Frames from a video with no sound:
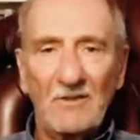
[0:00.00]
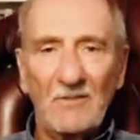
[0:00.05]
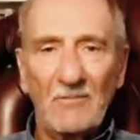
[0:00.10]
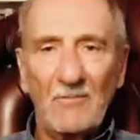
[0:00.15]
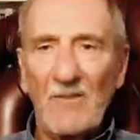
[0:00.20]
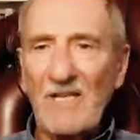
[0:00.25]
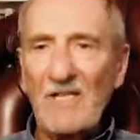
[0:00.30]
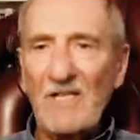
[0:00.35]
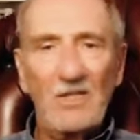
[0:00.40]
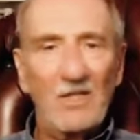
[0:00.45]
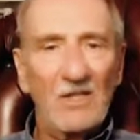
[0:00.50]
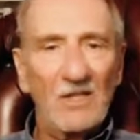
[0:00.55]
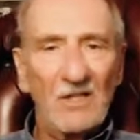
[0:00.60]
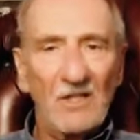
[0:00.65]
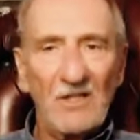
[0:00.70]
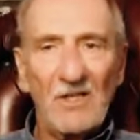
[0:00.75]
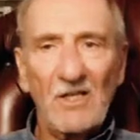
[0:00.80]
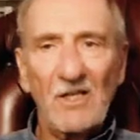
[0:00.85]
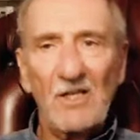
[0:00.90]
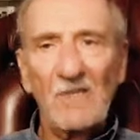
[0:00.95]
many
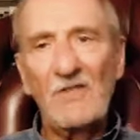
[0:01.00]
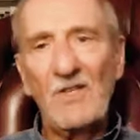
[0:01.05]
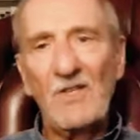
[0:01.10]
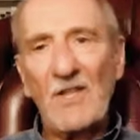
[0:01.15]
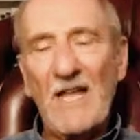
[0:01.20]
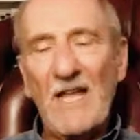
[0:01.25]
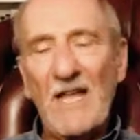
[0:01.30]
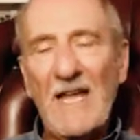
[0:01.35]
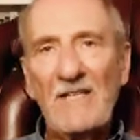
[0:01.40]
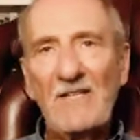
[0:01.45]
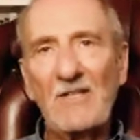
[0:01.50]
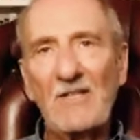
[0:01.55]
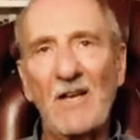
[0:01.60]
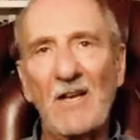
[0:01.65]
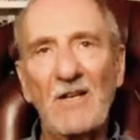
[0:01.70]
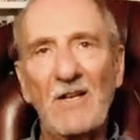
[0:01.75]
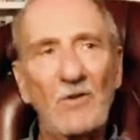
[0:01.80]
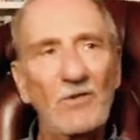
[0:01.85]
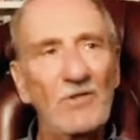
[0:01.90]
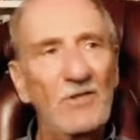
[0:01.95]
years after that.
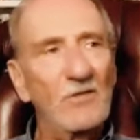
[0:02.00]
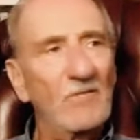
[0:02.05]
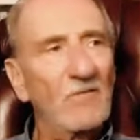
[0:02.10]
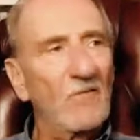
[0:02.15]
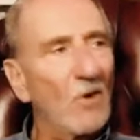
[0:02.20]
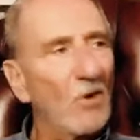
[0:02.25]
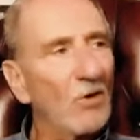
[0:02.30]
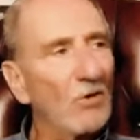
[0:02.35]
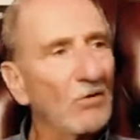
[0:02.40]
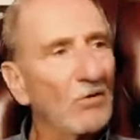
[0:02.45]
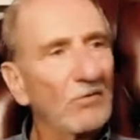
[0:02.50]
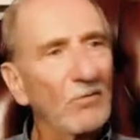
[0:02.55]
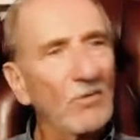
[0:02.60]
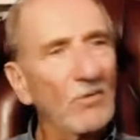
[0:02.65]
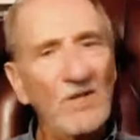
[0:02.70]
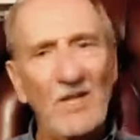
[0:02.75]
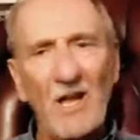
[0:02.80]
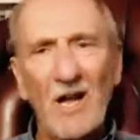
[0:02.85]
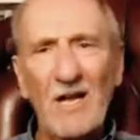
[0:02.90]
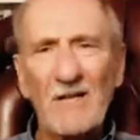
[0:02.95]
I got involved
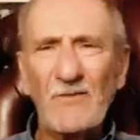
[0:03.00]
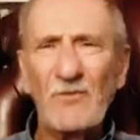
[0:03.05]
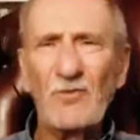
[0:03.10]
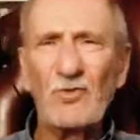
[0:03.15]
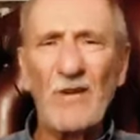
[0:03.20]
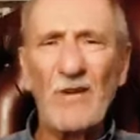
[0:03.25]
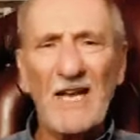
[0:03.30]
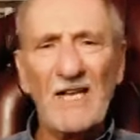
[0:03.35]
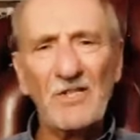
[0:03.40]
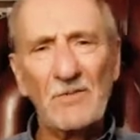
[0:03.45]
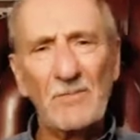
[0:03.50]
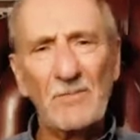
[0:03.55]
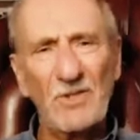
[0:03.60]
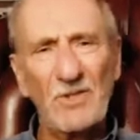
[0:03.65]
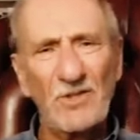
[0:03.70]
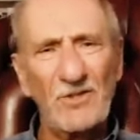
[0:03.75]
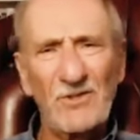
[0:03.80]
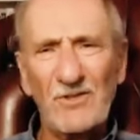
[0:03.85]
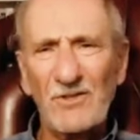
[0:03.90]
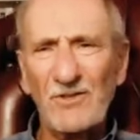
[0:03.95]
with kind of
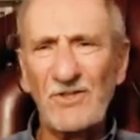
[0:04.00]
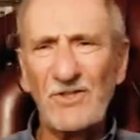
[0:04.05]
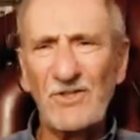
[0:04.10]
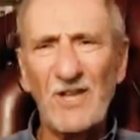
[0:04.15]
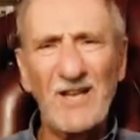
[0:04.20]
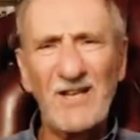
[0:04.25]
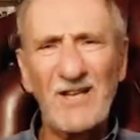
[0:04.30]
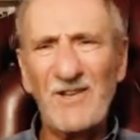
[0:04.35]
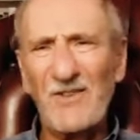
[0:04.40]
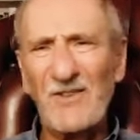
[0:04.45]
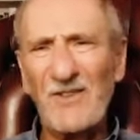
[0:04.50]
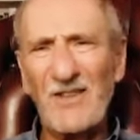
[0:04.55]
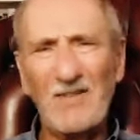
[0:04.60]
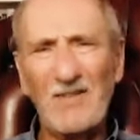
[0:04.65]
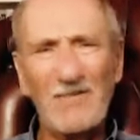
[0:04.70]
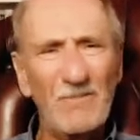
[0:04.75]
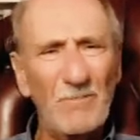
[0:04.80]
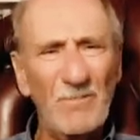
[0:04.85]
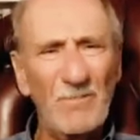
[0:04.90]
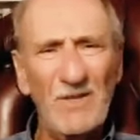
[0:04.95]
transpersonal
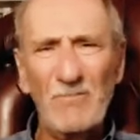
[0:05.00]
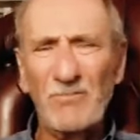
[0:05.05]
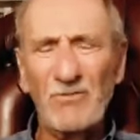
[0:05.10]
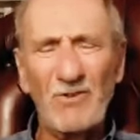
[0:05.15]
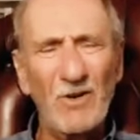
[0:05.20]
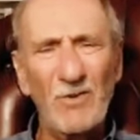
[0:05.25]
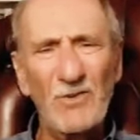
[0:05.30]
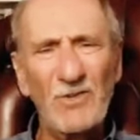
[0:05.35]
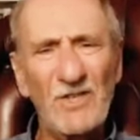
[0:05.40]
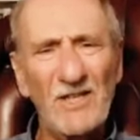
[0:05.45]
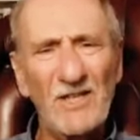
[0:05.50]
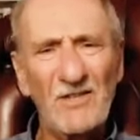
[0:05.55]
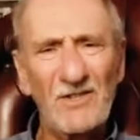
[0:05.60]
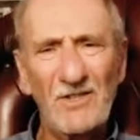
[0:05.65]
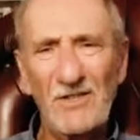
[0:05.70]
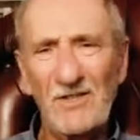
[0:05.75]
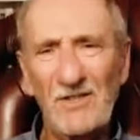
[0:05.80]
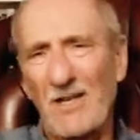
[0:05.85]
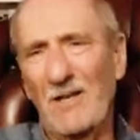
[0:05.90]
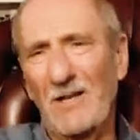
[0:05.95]
psychotherapy
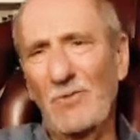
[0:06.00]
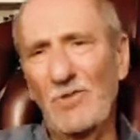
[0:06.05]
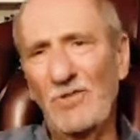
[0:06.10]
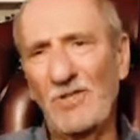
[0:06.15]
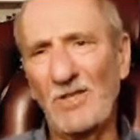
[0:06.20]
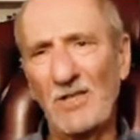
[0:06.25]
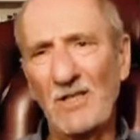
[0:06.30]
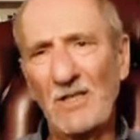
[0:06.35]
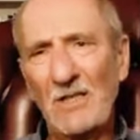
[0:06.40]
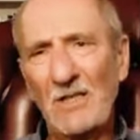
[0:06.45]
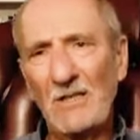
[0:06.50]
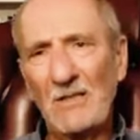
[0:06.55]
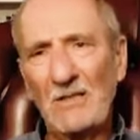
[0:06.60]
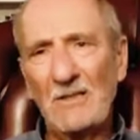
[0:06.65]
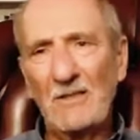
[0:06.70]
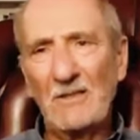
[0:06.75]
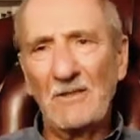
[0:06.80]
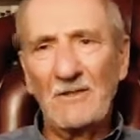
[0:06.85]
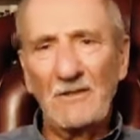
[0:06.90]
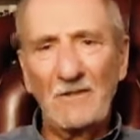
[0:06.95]
processes. I was
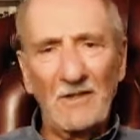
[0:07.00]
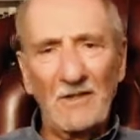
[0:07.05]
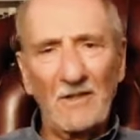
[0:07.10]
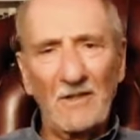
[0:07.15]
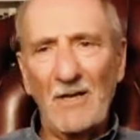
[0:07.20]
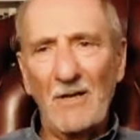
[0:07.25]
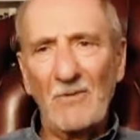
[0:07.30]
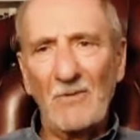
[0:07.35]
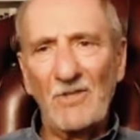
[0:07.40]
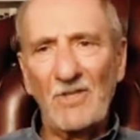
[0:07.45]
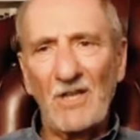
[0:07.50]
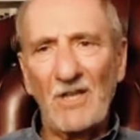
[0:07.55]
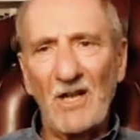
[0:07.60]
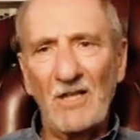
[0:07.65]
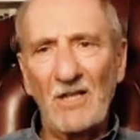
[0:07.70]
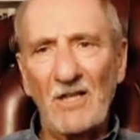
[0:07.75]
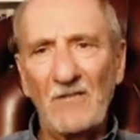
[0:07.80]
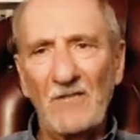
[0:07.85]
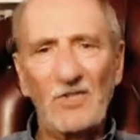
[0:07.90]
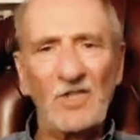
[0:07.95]
a
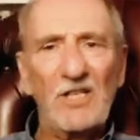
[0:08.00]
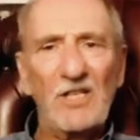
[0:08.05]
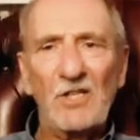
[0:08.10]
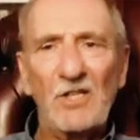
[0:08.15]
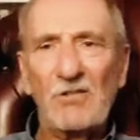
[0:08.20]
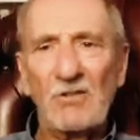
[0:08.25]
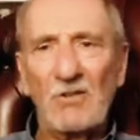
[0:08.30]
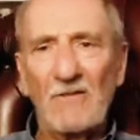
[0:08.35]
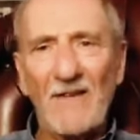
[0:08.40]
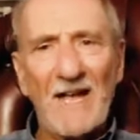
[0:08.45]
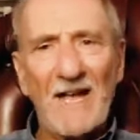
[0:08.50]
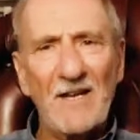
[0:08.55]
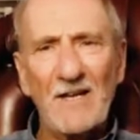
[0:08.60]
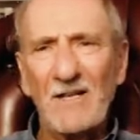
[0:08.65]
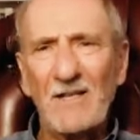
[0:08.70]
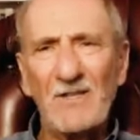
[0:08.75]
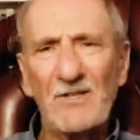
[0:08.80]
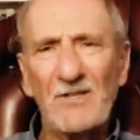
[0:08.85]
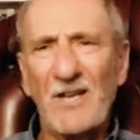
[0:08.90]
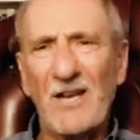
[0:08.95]
kind of teacher of
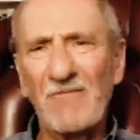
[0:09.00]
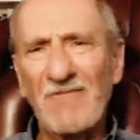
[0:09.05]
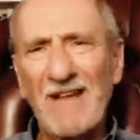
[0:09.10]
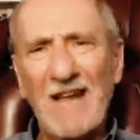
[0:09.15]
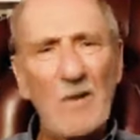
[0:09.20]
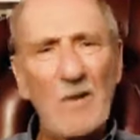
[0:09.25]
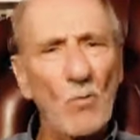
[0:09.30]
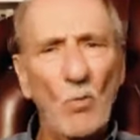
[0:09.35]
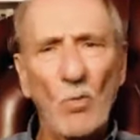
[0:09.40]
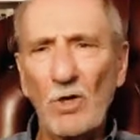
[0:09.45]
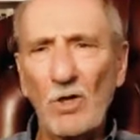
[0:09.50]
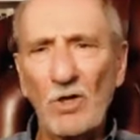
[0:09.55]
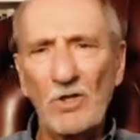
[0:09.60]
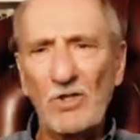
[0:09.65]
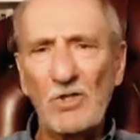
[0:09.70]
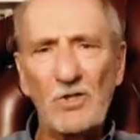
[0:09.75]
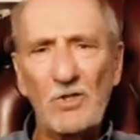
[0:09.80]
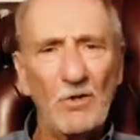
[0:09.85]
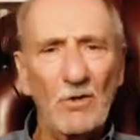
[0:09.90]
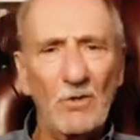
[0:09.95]
adults. I ran
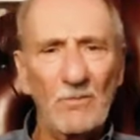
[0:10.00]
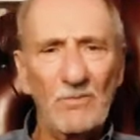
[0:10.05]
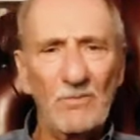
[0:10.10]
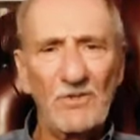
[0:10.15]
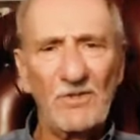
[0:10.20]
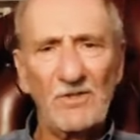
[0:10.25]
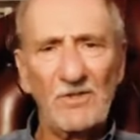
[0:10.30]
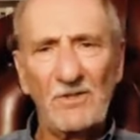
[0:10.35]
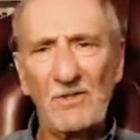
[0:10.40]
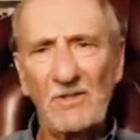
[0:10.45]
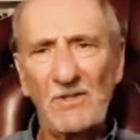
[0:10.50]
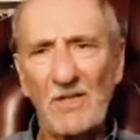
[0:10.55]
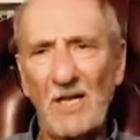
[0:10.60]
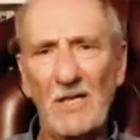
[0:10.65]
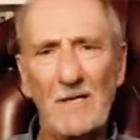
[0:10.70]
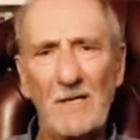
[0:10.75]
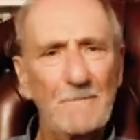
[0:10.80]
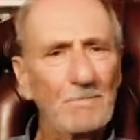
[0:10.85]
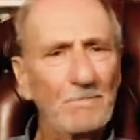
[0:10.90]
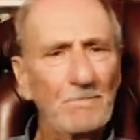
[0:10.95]
workshops.
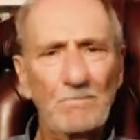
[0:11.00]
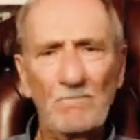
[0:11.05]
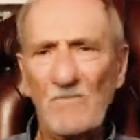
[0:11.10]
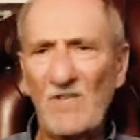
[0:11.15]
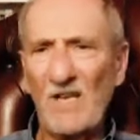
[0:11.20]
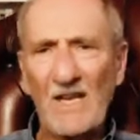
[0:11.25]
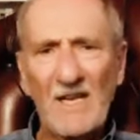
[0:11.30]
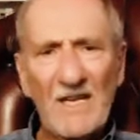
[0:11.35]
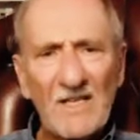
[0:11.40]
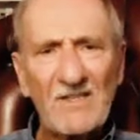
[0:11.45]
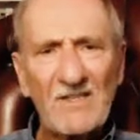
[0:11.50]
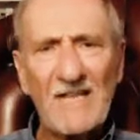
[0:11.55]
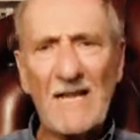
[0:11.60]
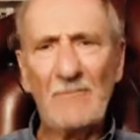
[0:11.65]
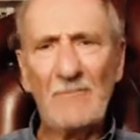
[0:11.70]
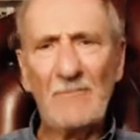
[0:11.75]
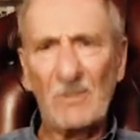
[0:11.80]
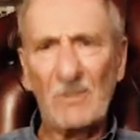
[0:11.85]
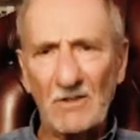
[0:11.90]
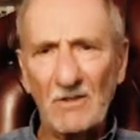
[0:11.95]
Yes,
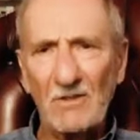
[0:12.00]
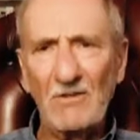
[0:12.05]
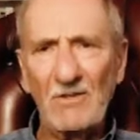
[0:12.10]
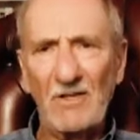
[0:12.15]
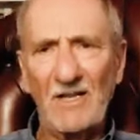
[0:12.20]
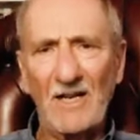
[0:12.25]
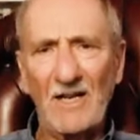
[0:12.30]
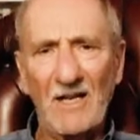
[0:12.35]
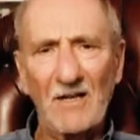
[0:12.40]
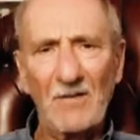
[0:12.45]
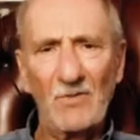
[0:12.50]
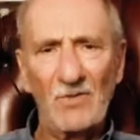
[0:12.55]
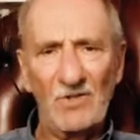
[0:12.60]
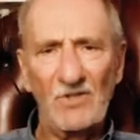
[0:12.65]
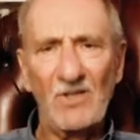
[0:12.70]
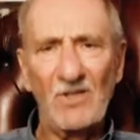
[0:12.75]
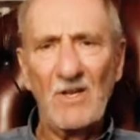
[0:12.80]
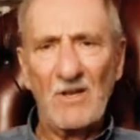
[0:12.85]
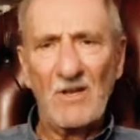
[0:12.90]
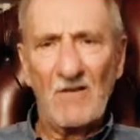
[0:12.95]
absolutely. I
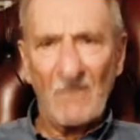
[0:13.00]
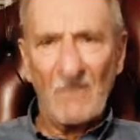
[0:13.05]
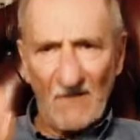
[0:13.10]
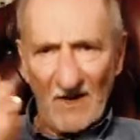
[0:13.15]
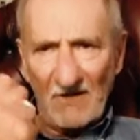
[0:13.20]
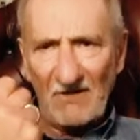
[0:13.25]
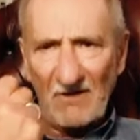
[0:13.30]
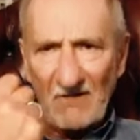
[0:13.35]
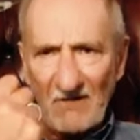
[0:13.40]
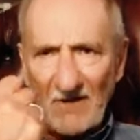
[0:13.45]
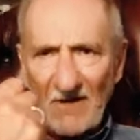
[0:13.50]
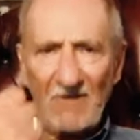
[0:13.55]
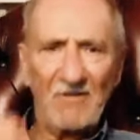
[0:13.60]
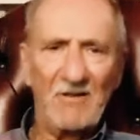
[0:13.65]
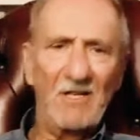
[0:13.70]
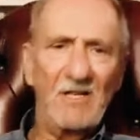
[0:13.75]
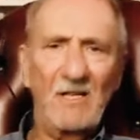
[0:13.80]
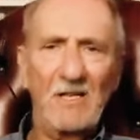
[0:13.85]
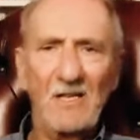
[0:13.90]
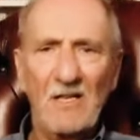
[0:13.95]
was very,
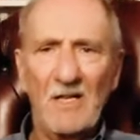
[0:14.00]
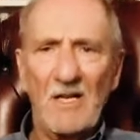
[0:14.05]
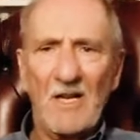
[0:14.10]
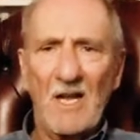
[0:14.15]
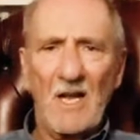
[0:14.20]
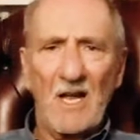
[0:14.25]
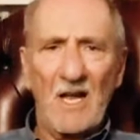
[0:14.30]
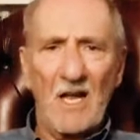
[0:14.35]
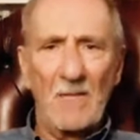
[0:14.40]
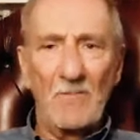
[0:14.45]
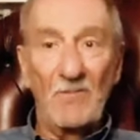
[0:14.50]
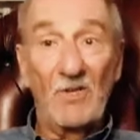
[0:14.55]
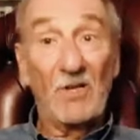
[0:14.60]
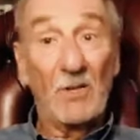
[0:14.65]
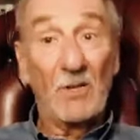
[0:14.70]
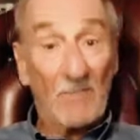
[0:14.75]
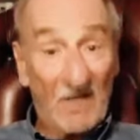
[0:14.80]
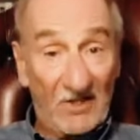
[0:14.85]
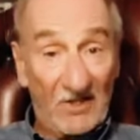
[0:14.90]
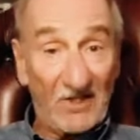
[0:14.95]
very
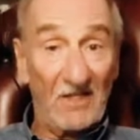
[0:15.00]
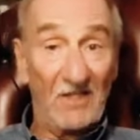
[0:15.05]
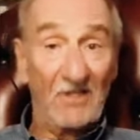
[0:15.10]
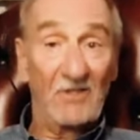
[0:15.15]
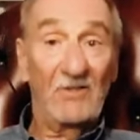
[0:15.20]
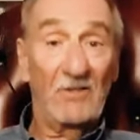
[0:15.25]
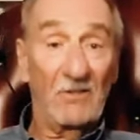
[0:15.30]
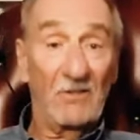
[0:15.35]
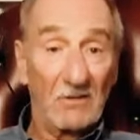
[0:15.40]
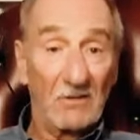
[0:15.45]
committed